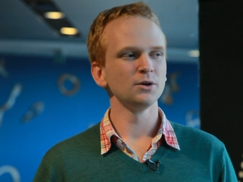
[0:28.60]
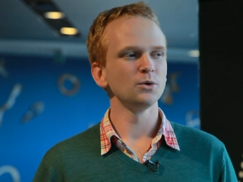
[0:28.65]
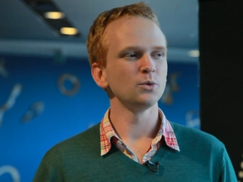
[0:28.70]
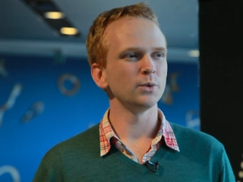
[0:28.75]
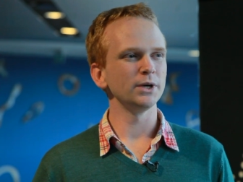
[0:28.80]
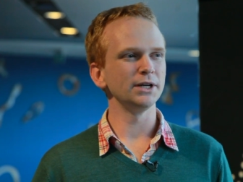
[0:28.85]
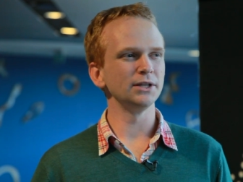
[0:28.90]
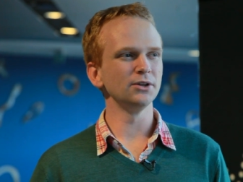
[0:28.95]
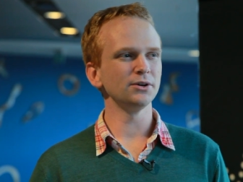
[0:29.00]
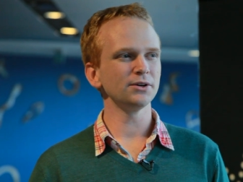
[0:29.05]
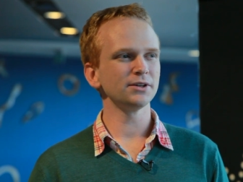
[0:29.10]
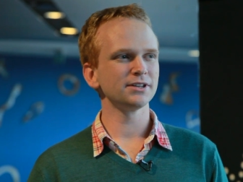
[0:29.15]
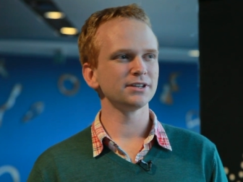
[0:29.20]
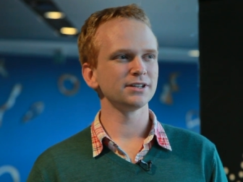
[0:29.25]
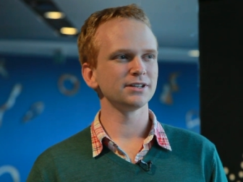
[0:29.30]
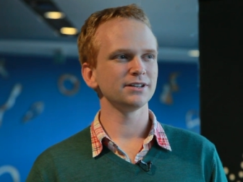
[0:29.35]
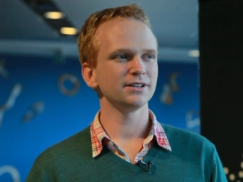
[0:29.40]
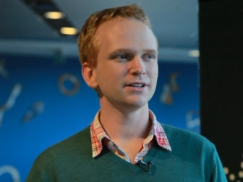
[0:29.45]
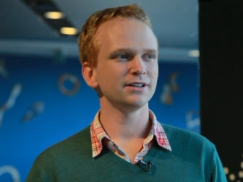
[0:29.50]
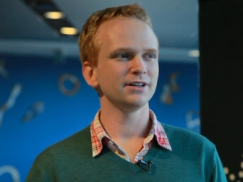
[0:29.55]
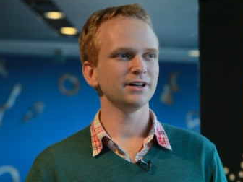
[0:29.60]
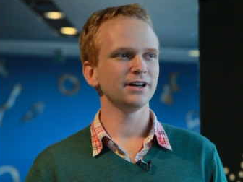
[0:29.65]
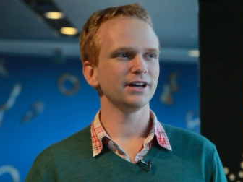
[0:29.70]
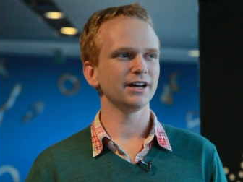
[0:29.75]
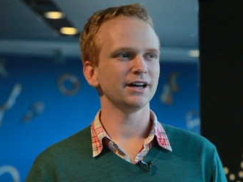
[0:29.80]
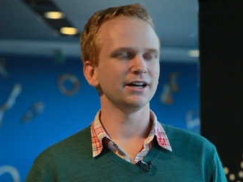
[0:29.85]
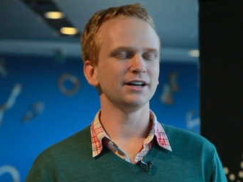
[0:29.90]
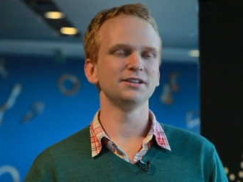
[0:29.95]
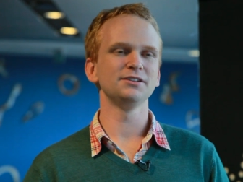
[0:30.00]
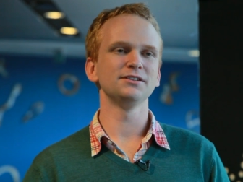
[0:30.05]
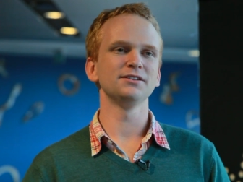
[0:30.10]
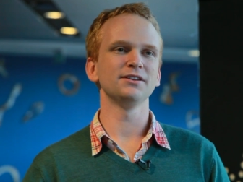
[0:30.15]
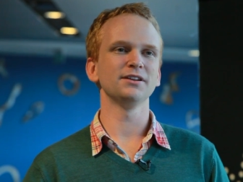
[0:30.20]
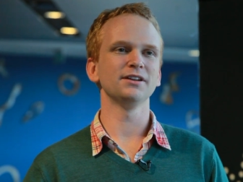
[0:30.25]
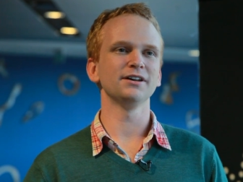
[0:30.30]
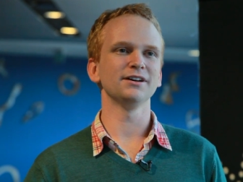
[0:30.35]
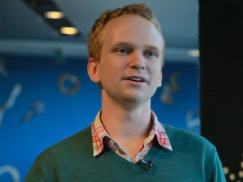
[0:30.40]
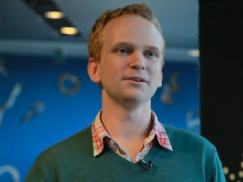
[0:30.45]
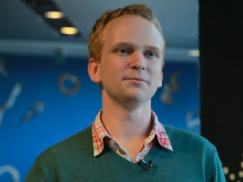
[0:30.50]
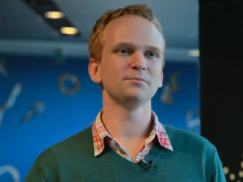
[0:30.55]
we looked uh, in
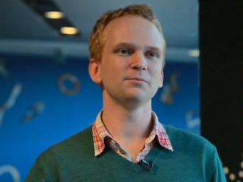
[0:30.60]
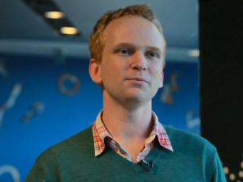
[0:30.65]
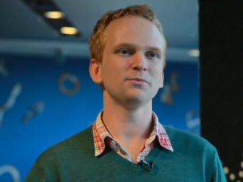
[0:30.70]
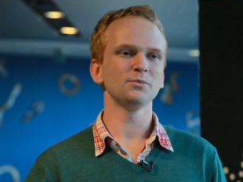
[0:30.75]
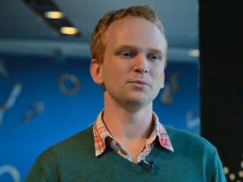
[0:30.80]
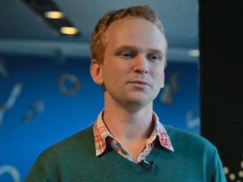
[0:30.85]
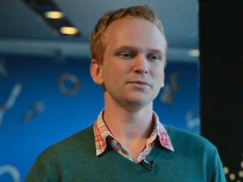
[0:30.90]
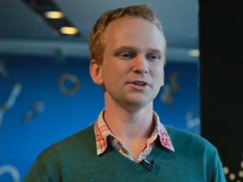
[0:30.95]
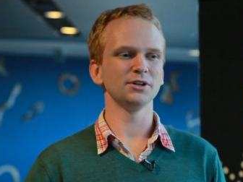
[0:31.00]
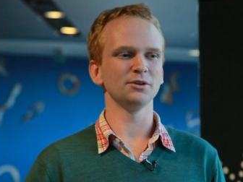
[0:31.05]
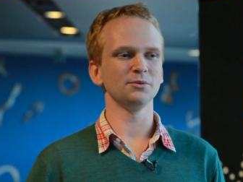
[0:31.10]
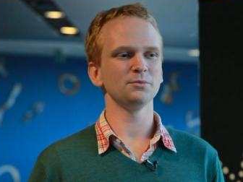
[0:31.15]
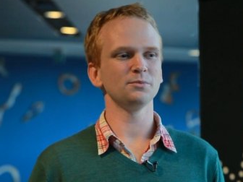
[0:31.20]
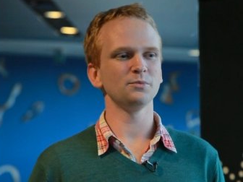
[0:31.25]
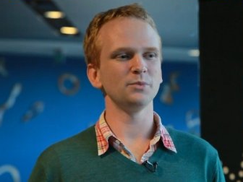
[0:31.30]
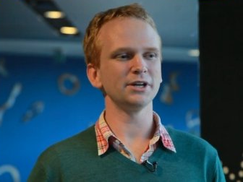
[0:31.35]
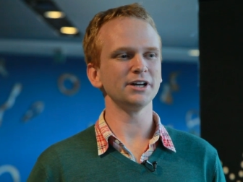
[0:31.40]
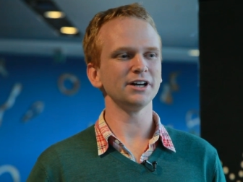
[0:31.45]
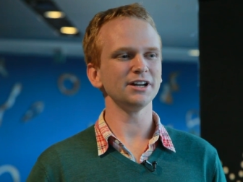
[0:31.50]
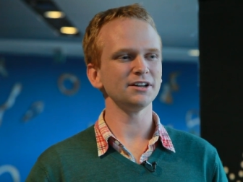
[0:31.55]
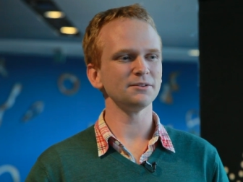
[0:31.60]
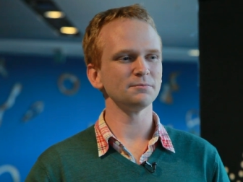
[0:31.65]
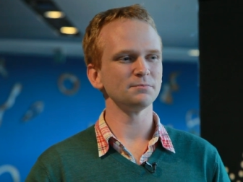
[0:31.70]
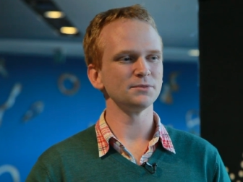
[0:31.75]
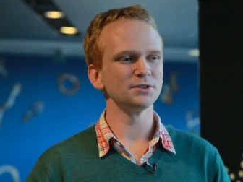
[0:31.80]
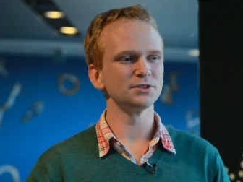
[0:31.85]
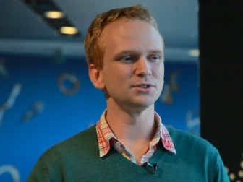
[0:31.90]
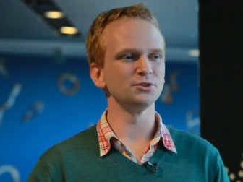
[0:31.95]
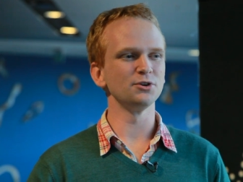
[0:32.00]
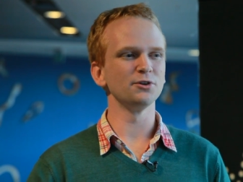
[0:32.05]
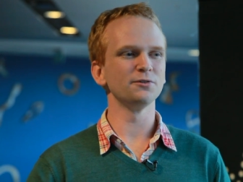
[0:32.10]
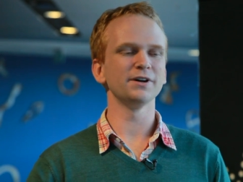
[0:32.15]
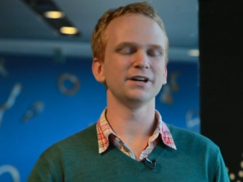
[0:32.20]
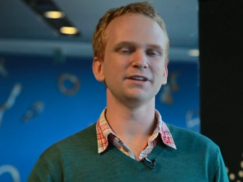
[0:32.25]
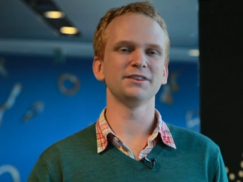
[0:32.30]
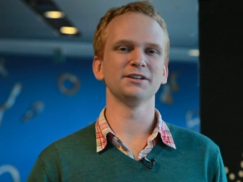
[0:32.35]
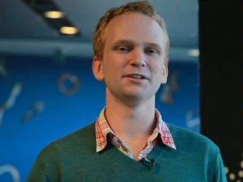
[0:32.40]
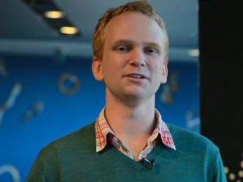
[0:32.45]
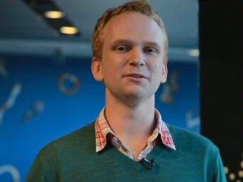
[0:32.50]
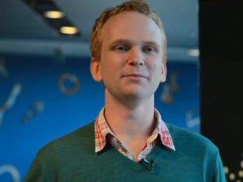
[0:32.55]
the you know, we kind of
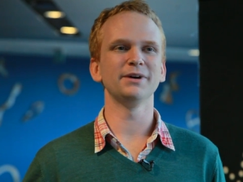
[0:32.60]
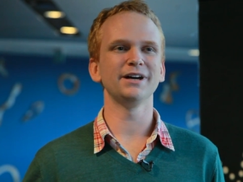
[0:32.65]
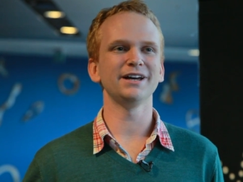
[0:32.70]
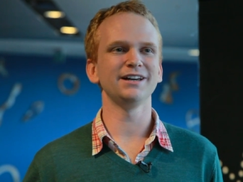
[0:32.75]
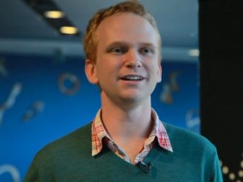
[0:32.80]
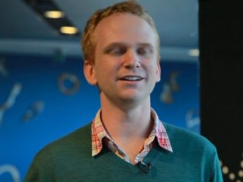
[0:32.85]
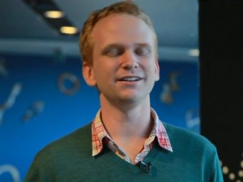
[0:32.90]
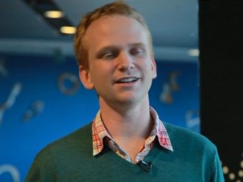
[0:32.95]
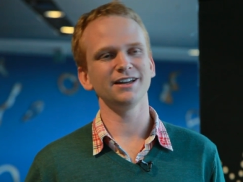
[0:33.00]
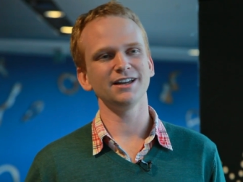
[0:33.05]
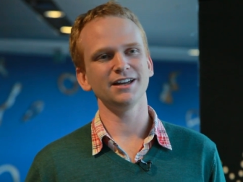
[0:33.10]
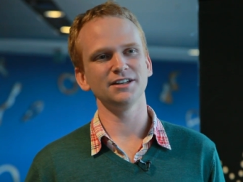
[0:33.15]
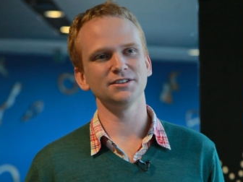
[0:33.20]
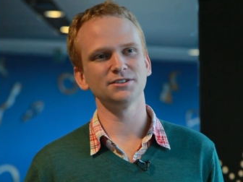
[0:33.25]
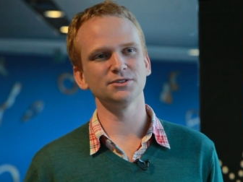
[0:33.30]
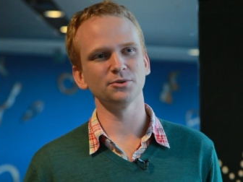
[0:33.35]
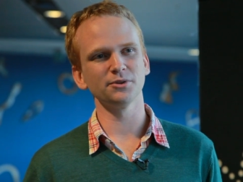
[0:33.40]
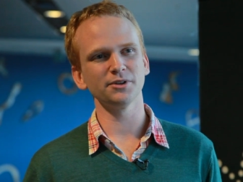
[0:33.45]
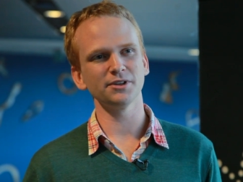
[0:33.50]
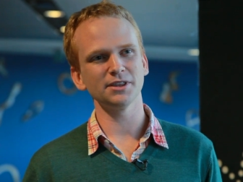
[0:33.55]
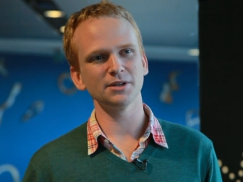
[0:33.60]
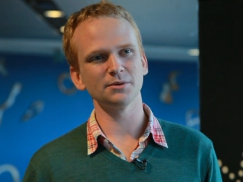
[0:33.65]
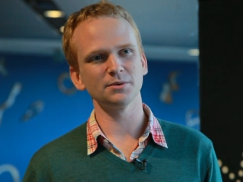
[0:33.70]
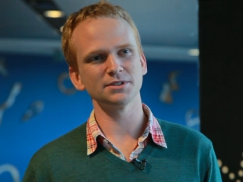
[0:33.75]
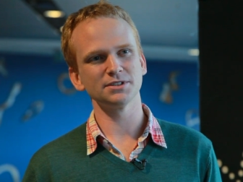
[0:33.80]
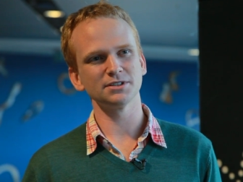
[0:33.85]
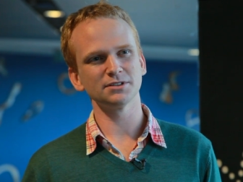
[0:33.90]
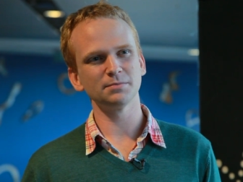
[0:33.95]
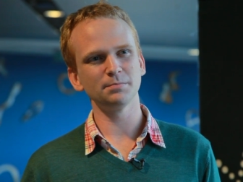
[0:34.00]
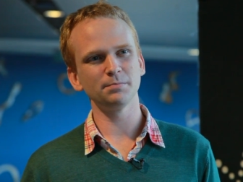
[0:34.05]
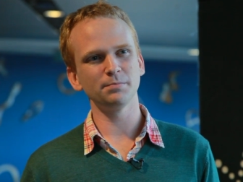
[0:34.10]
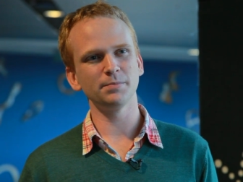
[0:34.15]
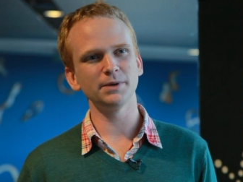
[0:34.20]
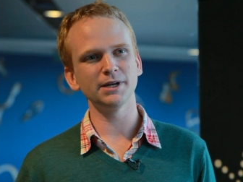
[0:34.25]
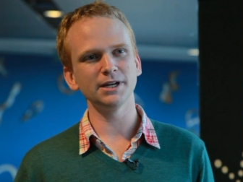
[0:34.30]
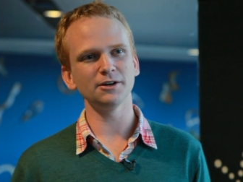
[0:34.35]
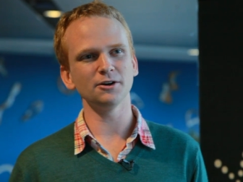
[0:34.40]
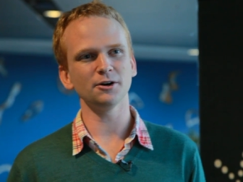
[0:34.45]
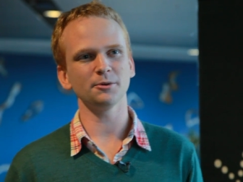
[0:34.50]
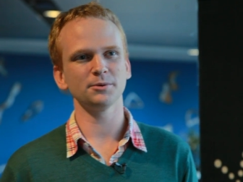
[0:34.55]
surveyed the domain and saw that there was this
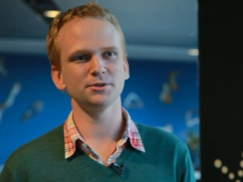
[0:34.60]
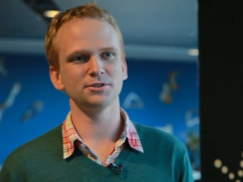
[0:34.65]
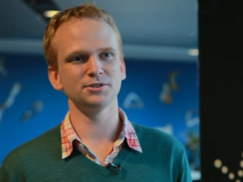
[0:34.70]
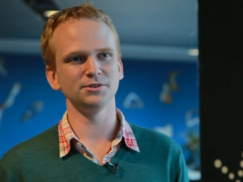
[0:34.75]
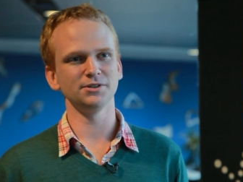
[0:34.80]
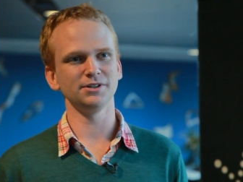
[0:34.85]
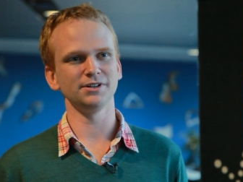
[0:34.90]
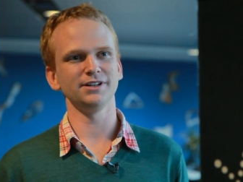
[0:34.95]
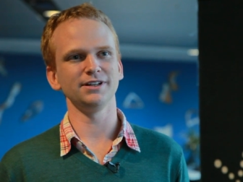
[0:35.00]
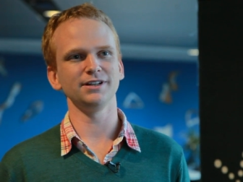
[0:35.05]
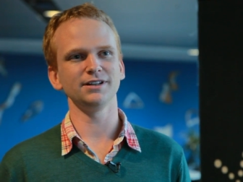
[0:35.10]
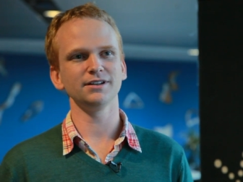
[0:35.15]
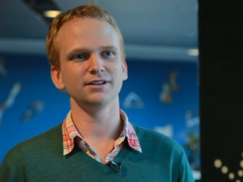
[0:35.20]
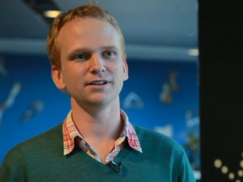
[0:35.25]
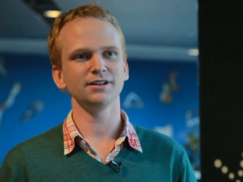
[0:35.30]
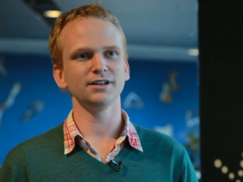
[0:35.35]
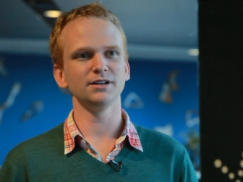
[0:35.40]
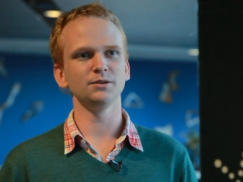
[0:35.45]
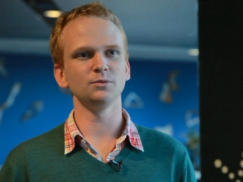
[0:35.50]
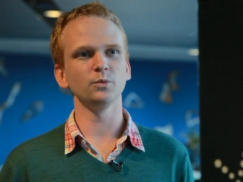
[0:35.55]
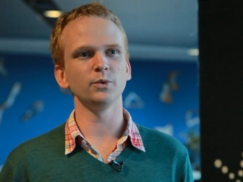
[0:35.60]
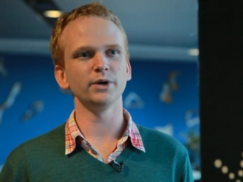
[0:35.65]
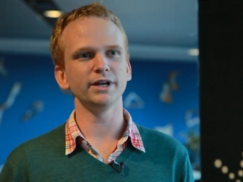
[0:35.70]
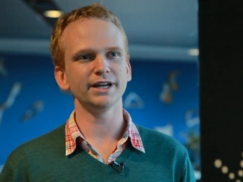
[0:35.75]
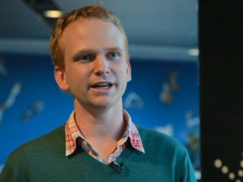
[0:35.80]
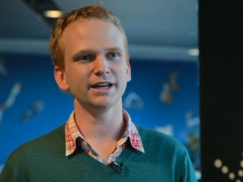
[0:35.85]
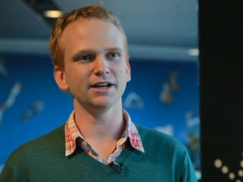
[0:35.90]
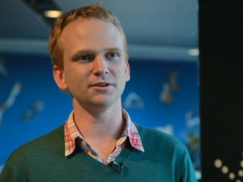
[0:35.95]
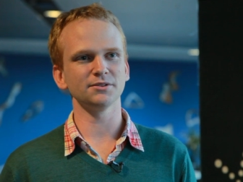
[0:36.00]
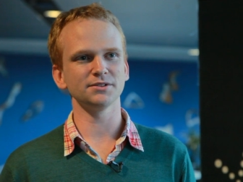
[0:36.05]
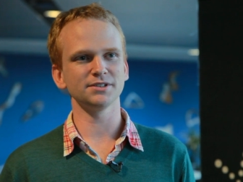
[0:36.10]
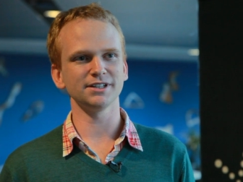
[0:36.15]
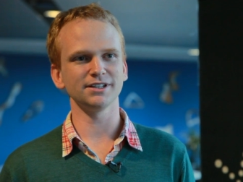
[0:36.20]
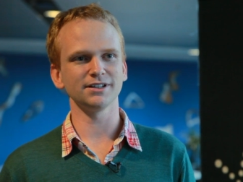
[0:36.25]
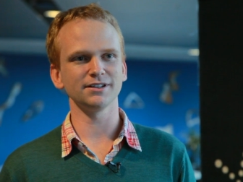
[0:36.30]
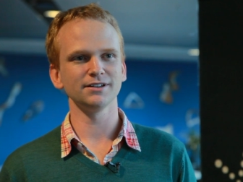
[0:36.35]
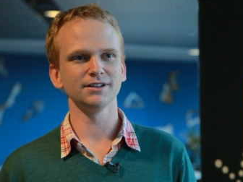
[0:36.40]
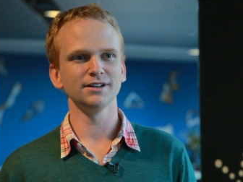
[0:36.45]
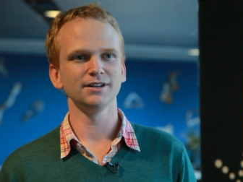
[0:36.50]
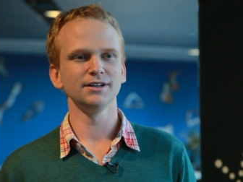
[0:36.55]
big opportunity in
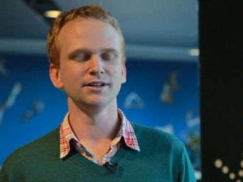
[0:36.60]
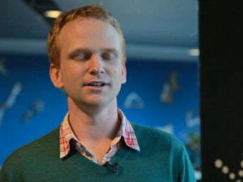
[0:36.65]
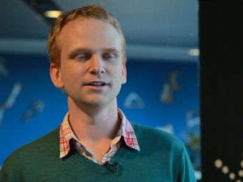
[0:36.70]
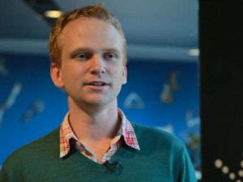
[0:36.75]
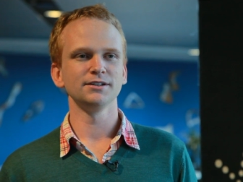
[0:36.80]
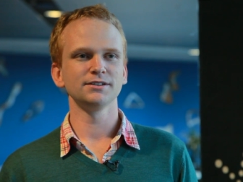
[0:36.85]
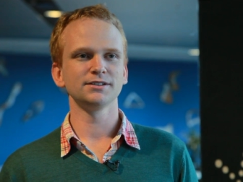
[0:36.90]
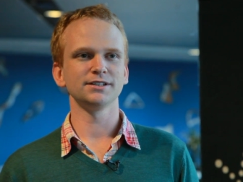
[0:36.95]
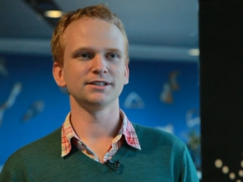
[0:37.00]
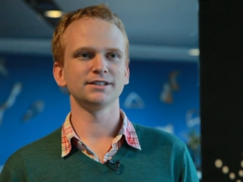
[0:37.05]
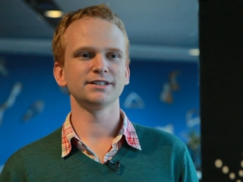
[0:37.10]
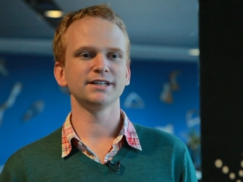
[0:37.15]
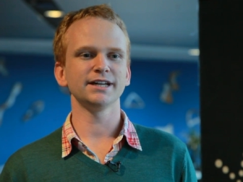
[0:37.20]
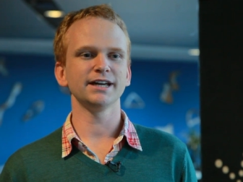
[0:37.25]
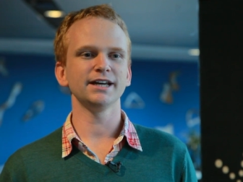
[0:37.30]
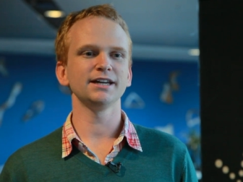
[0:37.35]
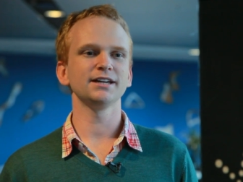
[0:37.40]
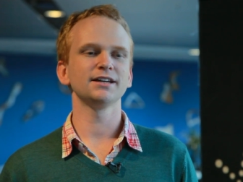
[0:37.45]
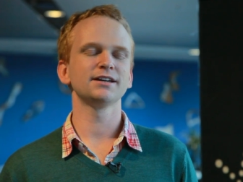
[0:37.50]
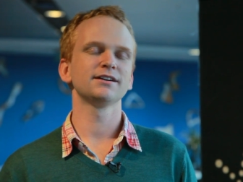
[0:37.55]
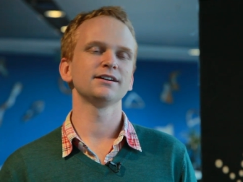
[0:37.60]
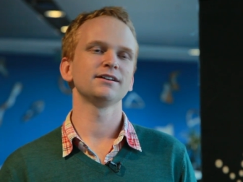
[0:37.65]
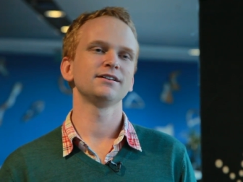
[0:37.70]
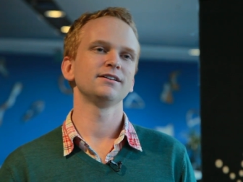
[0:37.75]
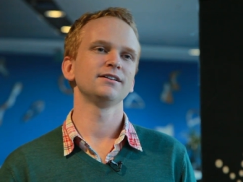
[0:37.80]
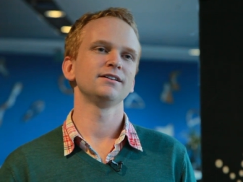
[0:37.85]
warehousing to take,